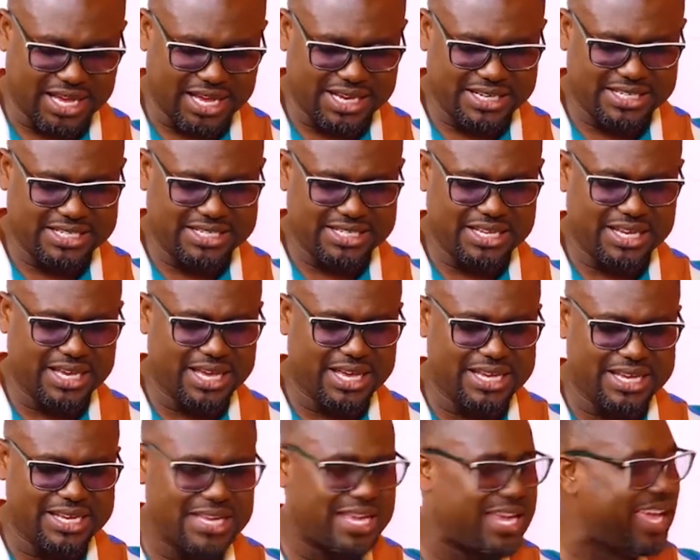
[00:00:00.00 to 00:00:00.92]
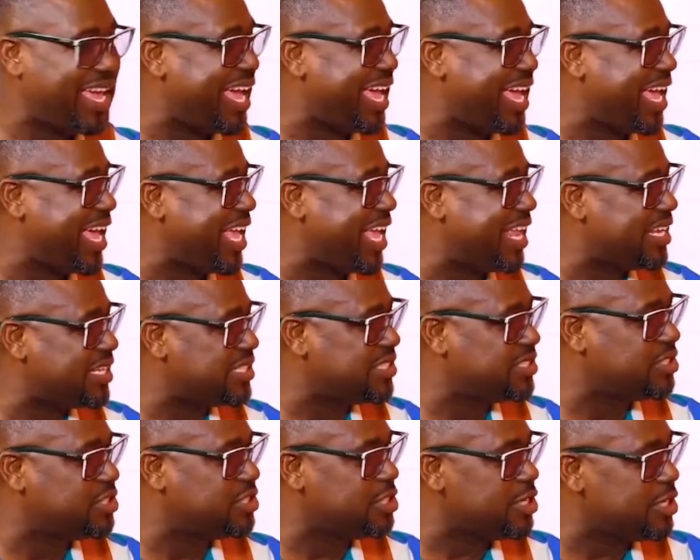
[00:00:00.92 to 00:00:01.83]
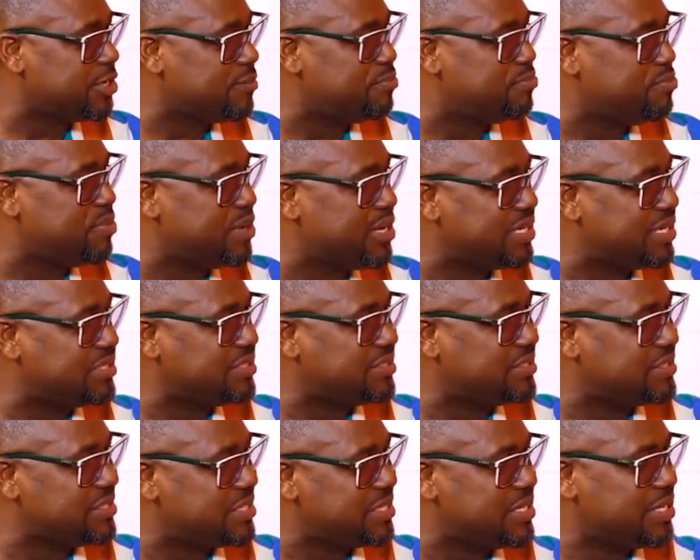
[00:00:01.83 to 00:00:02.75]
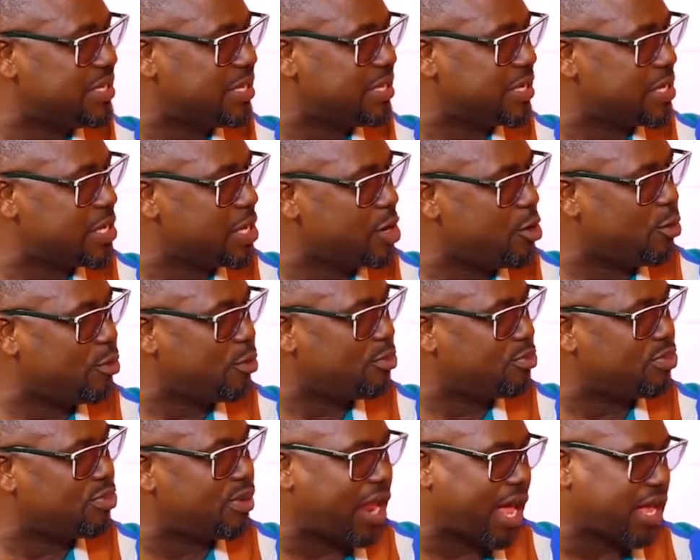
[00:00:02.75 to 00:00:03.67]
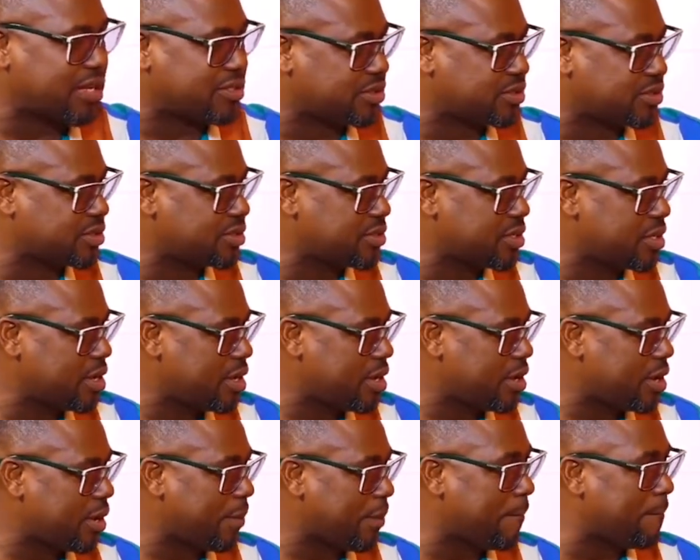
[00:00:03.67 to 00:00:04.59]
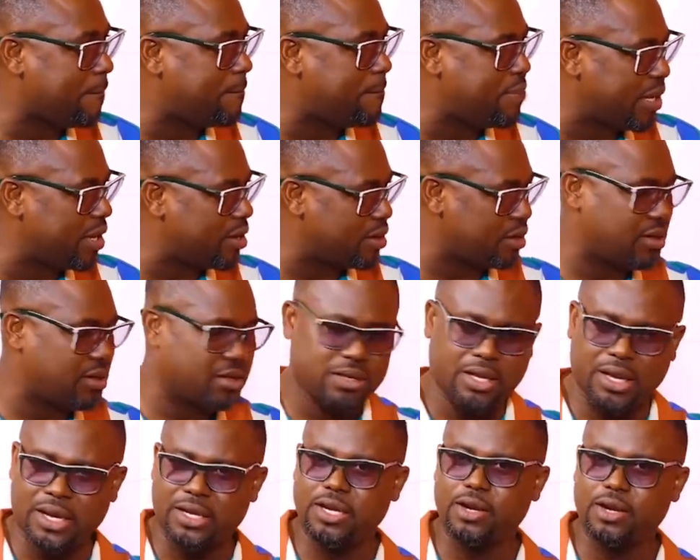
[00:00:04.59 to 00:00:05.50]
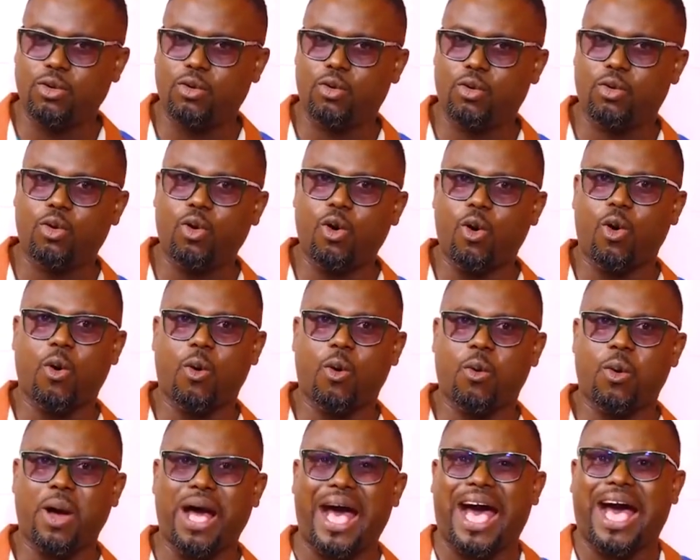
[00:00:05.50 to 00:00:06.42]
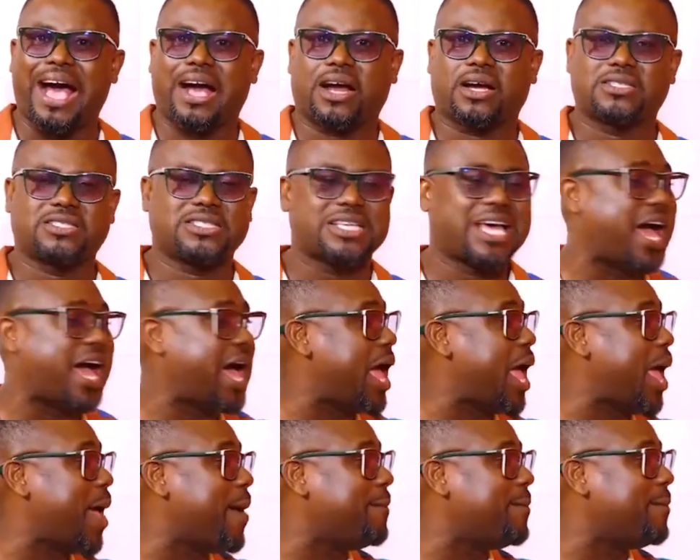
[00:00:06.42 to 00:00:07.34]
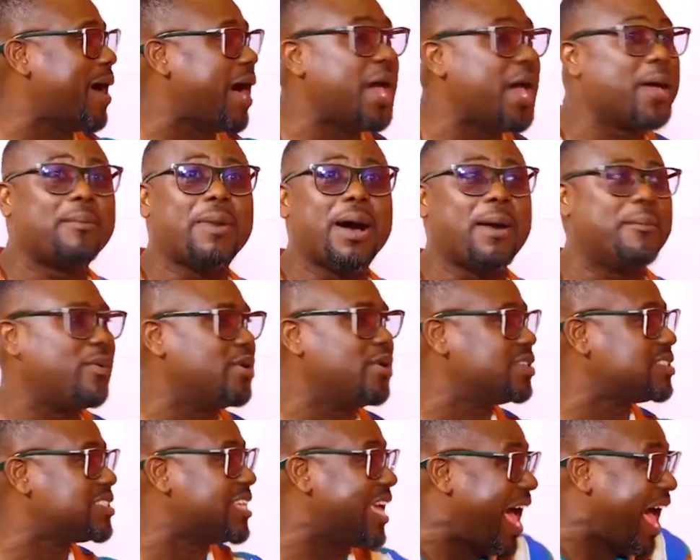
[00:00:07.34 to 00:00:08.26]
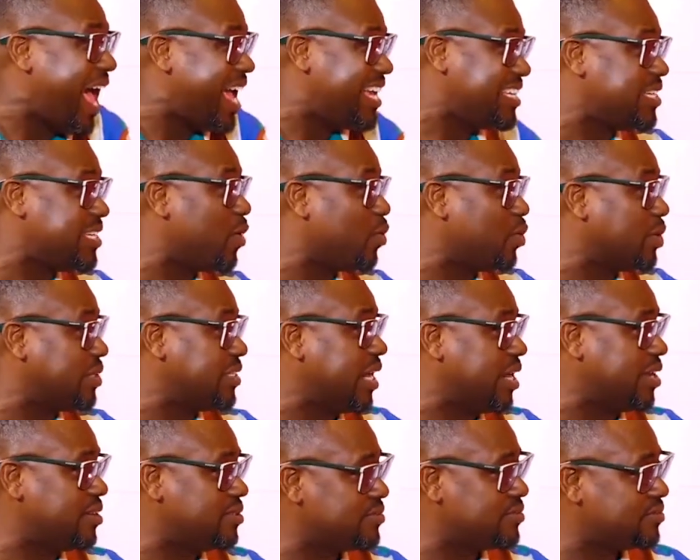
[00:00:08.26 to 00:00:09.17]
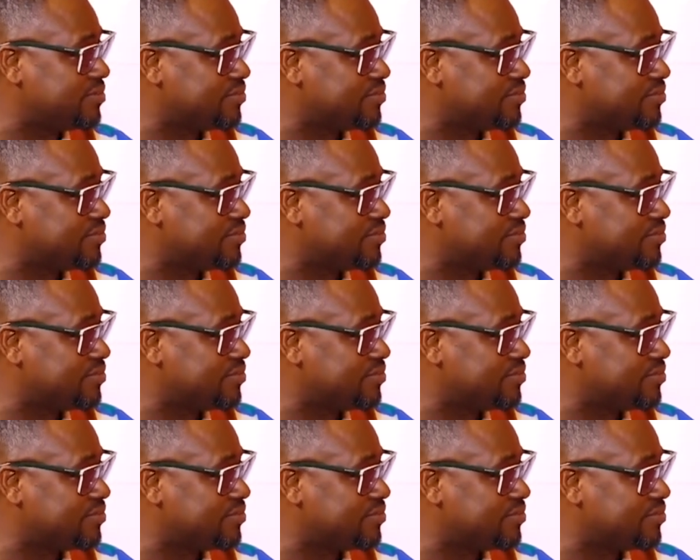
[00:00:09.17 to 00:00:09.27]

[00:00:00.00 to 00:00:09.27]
Eddie, a year LGBTQ plus bill and a law act ever bonte and ya would